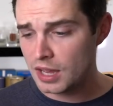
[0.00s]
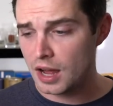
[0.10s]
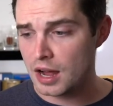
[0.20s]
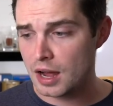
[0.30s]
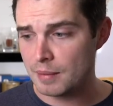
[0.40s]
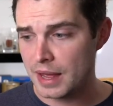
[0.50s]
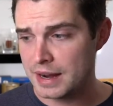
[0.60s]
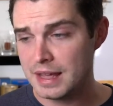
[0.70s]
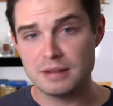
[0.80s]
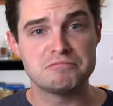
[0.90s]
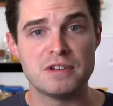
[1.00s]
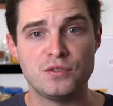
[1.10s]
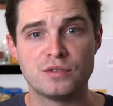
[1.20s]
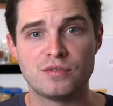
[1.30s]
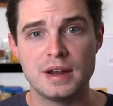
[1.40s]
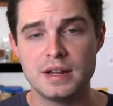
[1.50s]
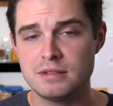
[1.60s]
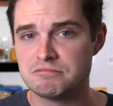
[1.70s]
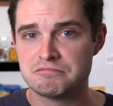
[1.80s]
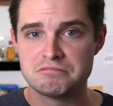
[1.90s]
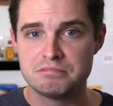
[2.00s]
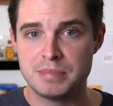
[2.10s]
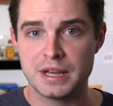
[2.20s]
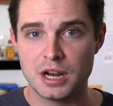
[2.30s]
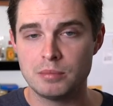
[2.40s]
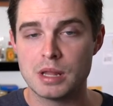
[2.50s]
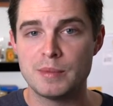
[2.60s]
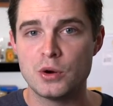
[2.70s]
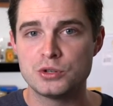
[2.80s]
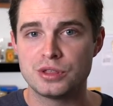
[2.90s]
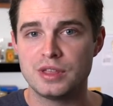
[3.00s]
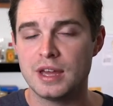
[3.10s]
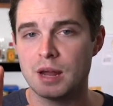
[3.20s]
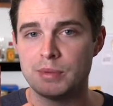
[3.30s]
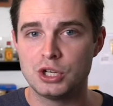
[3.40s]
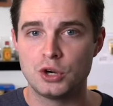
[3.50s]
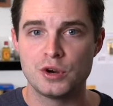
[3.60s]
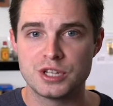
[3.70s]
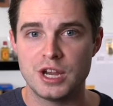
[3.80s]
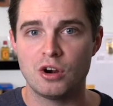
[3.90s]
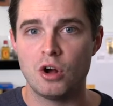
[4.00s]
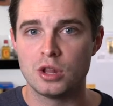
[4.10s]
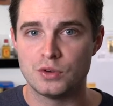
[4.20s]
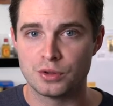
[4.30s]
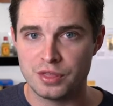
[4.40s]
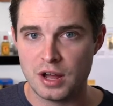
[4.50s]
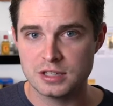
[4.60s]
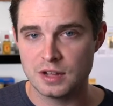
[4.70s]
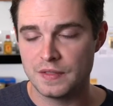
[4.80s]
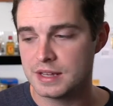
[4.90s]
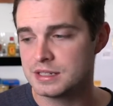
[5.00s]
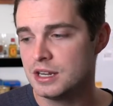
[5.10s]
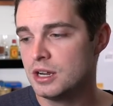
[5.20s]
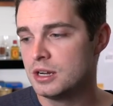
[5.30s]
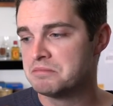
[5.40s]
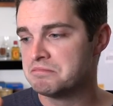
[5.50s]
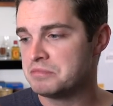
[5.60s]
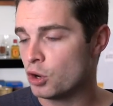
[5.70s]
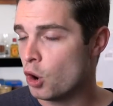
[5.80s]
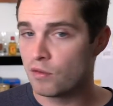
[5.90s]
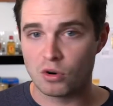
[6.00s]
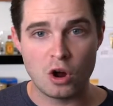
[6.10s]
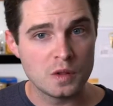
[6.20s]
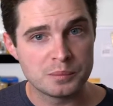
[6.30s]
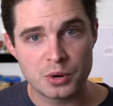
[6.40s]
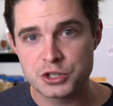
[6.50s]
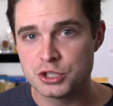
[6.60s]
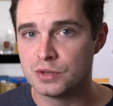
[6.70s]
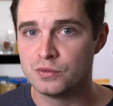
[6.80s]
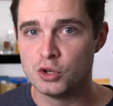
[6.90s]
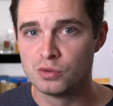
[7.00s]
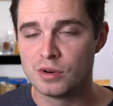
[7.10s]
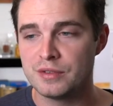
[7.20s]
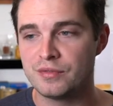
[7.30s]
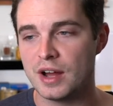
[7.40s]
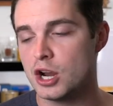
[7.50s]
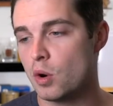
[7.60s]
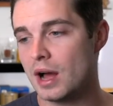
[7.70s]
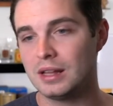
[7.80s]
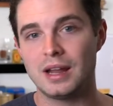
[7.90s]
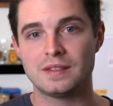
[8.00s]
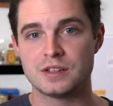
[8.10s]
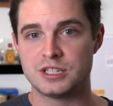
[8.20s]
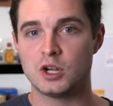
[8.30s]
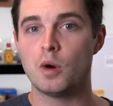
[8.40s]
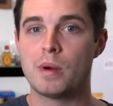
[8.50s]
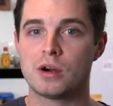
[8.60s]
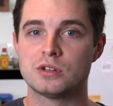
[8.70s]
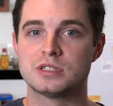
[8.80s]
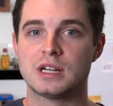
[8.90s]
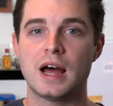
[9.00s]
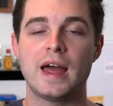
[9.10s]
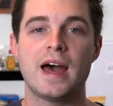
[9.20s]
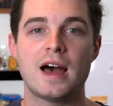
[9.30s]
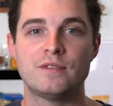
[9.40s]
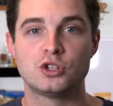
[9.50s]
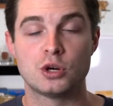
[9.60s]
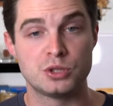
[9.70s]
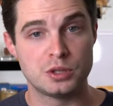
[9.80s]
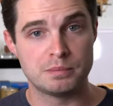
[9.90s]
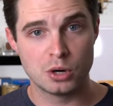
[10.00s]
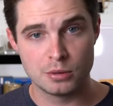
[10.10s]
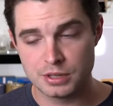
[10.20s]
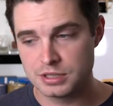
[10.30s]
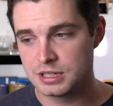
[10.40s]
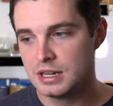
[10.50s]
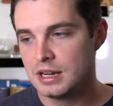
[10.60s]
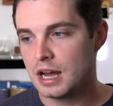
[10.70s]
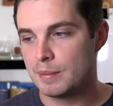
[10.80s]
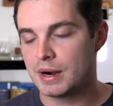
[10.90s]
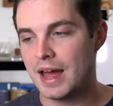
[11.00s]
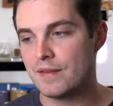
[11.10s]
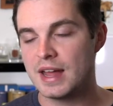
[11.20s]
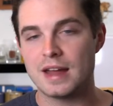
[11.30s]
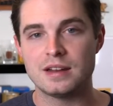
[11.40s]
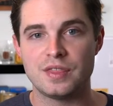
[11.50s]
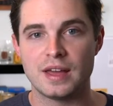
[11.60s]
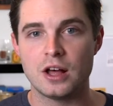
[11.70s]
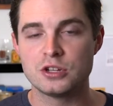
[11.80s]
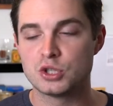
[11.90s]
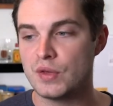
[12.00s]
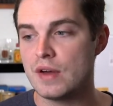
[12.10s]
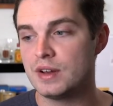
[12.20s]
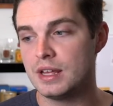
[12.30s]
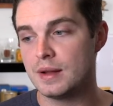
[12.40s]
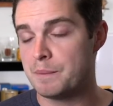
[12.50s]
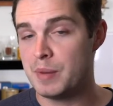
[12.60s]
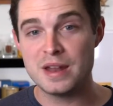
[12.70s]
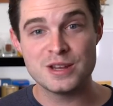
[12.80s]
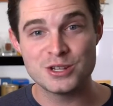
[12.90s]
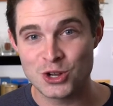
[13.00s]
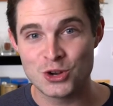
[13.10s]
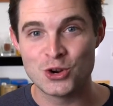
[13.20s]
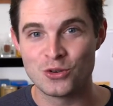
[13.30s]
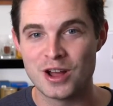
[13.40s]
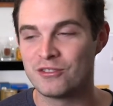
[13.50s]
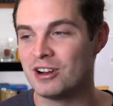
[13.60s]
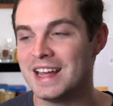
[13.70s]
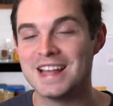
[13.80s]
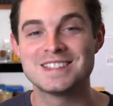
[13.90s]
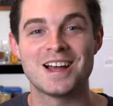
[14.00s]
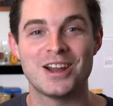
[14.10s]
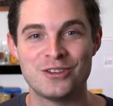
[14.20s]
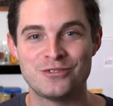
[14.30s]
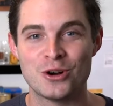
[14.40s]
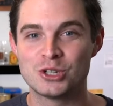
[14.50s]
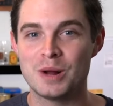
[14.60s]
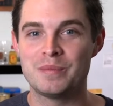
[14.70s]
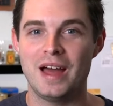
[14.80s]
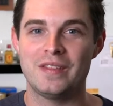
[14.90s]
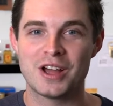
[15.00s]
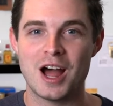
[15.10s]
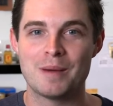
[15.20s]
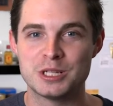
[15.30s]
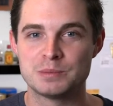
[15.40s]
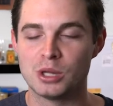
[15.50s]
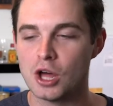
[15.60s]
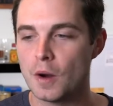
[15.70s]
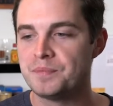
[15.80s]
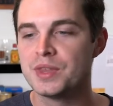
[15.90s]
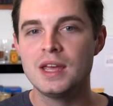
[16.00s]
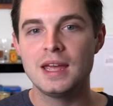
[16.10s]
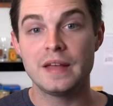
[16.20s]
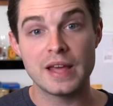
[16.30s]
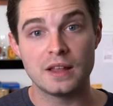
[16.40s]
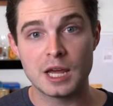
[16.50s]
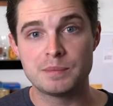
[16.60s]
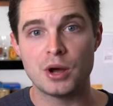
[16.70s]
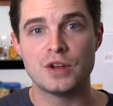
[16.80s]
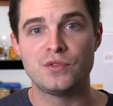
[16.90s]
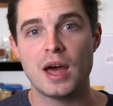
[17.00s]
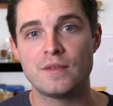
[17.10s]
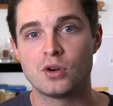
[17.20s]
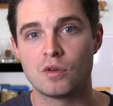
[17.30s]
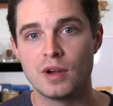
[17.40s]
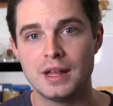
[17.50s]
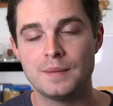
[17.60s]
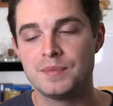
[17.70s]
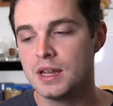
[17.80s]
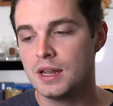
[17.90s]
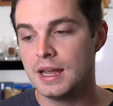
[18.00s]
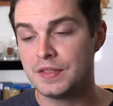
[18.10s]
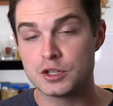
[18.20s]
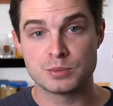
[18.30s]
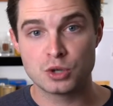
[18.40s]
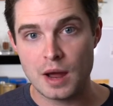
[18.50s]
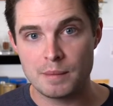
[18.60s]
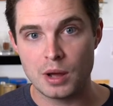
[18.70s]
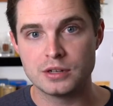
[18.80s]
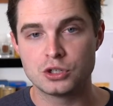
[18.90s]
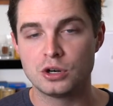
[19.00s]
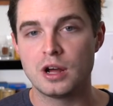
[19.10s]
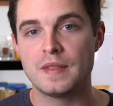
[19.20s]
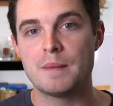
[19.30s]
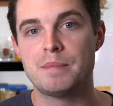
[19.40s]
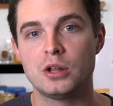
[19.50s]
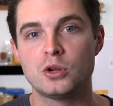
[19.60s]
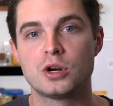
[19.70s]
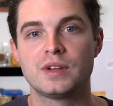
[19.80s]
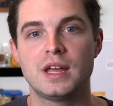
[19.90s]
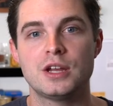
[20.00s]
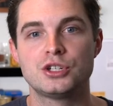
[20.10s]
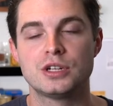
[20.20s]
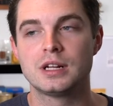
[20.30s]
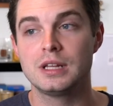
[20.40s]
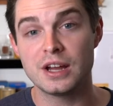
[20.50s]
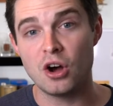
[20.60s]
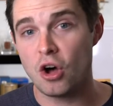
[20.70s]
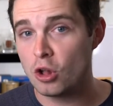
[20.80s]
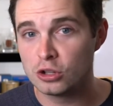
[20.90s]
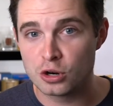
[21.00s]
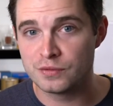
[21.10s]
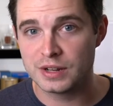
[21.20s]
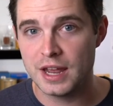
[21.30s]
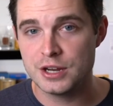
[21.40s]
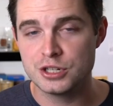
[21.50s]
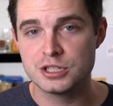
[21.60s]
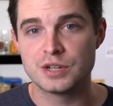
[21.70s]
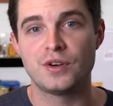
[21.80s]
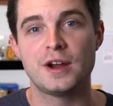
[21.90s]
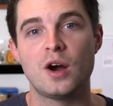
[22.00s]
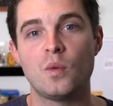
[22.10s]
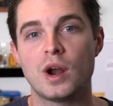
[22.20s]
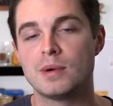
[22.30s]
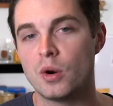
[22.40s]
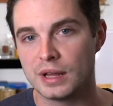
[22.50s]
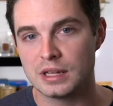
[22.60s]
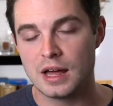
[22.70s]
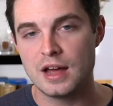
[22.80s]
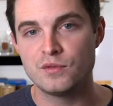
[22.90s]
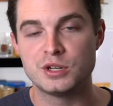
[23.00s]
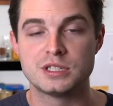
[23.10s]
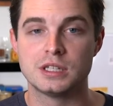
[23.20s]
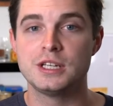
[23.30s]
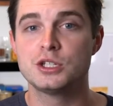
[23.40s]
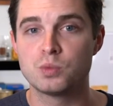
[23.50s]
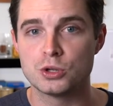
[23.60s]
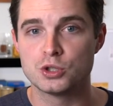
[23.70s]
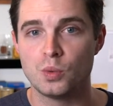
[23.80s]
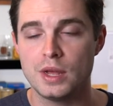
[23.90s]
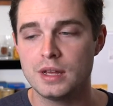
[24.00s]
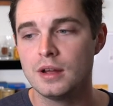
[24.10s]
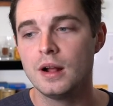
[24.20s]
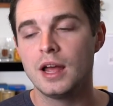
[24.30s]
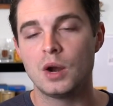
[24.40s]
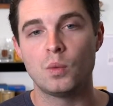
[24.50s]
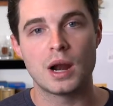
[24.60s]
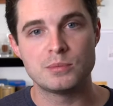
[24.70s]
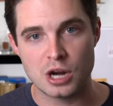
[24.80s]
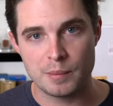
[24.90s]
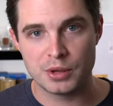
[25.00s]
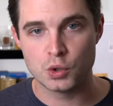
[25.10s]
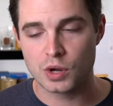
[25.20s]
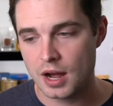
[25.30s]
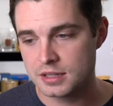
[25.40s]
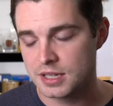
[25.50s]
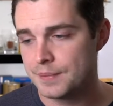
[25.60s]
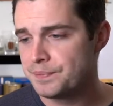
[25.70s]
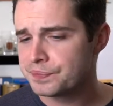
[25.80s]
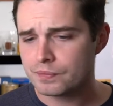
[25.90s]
And again, if you can find it, pick it up. Let me know what you think. I'd be curious to hear all of your thoughts on this, your overall impressions of New Riff. I know I like the single barrels that I have in terms of the bourbons, but I haven't had anything else. So if you have any opinions on New Riff or any inside info, drop that in the comments below. Hit that like button if you haven't already. Hit the subscribe button, turn on that bell notification, click all notifications to find out when I'm going live, which is at least once a week, and when I'm dropping new content.